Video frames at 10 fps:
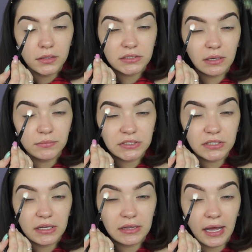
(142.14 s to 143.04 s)
So I'm just
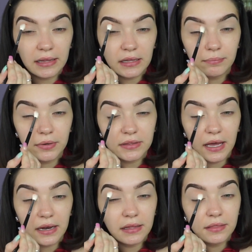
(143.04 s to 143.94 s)
going to lightly put
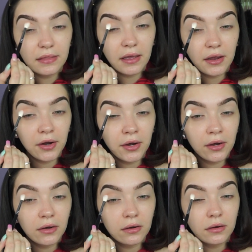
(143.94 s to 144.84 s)
that in there.